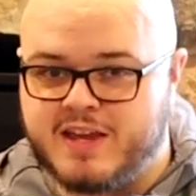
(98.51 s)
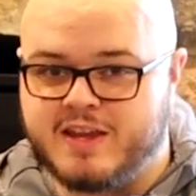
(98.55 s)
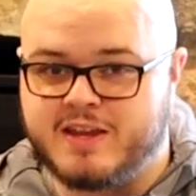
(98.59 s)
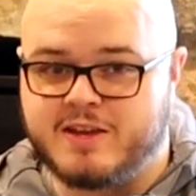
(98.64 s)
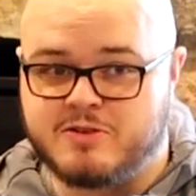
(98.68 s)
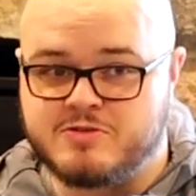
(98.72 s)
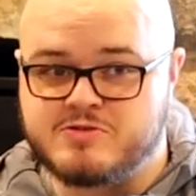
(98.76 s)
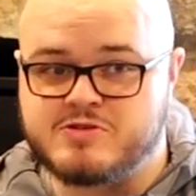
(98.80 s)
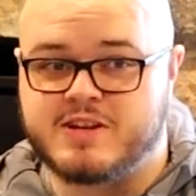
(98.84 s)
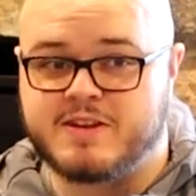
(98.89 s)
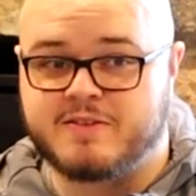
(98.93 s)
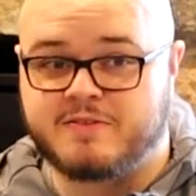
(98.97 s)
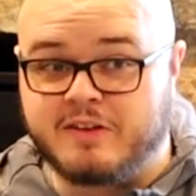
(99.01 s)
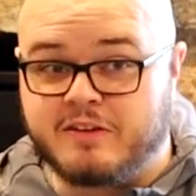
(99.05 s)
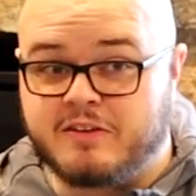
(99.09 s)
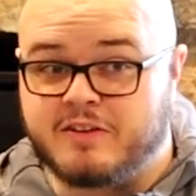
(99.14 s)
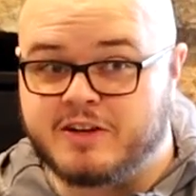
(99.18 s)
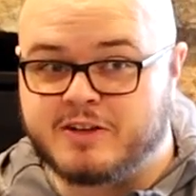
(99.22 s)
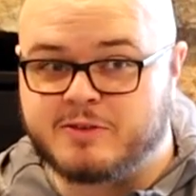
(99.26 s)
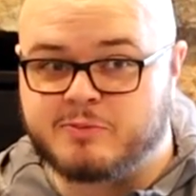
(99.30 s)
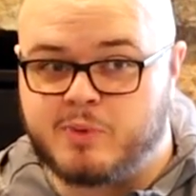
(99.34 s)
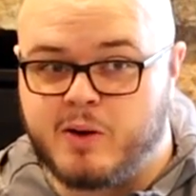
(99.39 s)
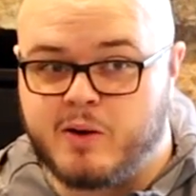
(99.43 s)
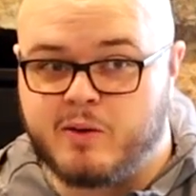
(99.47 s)
Usually if it
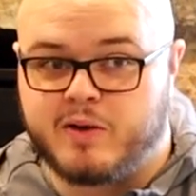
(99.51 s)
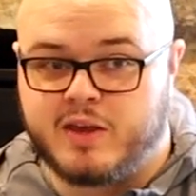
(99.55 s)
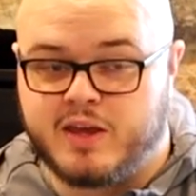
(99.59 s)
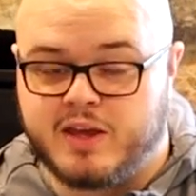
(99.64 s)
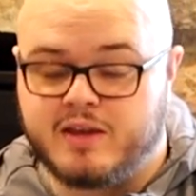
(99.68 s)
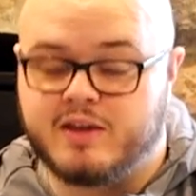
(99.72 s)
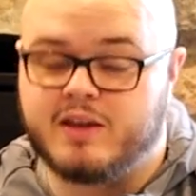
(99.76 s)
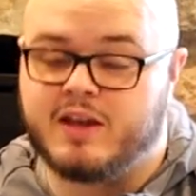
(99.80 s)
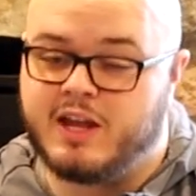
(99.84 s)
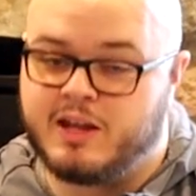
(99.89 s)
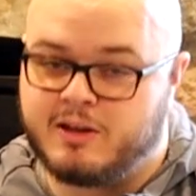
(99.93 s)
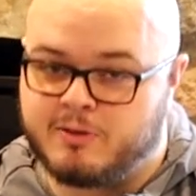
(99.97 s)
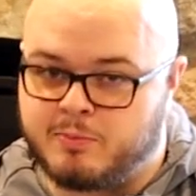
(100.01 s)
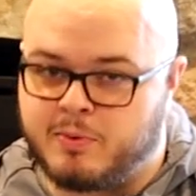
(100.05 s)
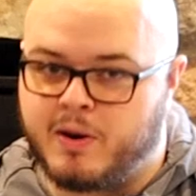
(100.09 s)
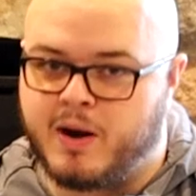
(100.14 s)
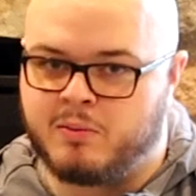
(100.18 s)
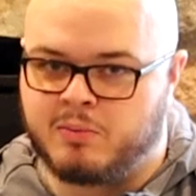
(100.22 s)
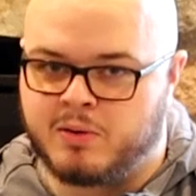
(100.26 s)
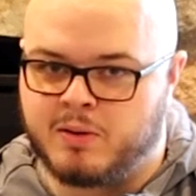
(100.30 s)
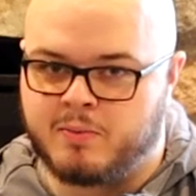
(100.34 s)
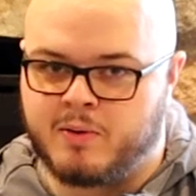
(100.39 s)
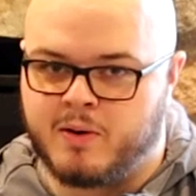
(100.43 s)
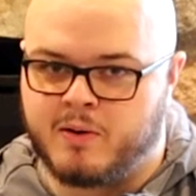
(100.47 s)
looks pokey, it's
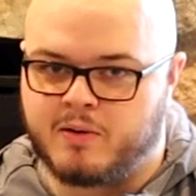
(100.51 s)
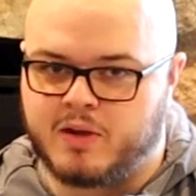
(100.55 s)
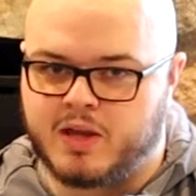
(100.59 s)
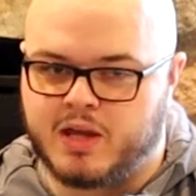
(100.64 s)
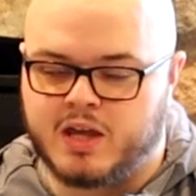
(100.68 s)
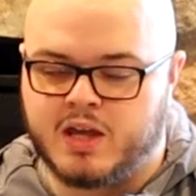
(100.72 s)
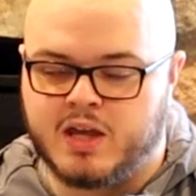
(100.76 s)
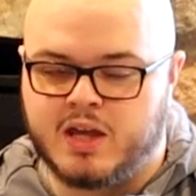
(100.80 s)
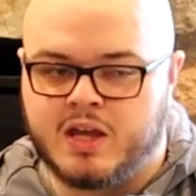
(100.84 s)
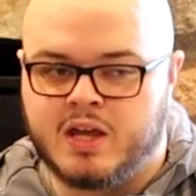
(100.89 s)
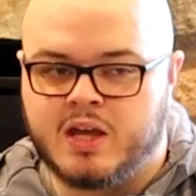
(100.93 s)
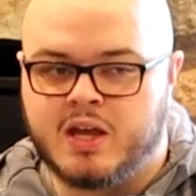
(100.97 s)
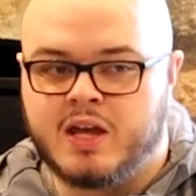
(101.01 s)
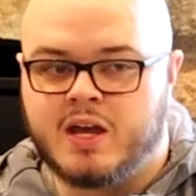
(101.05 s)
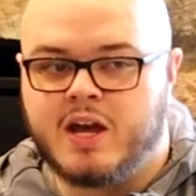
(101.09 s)
probably pokey.